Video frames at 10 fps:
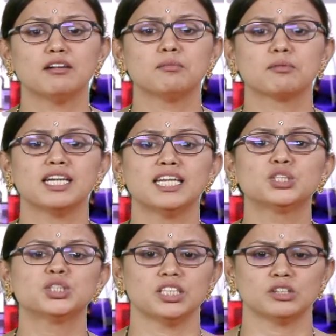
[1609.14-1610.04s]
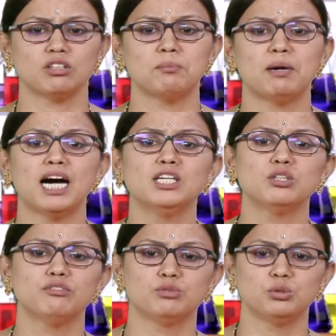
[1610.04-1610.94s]
clusters or the mass of
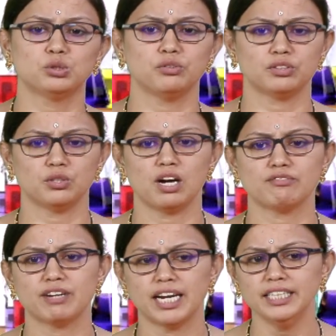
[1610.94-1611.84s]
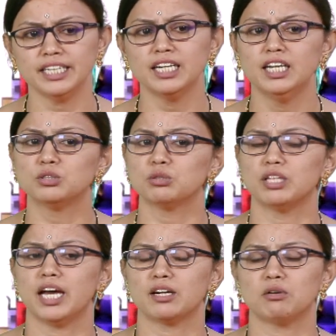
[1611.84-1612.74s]
roots which you are finding, so they
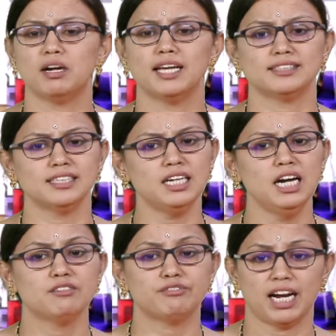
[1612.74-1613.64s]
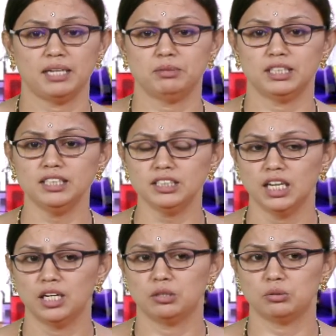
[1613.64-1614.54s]
are called as a fibrous
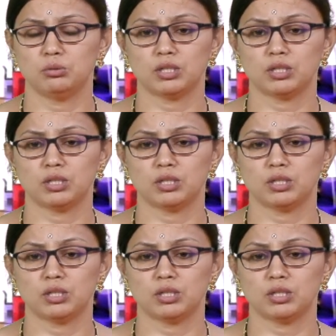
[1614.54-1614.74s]
root.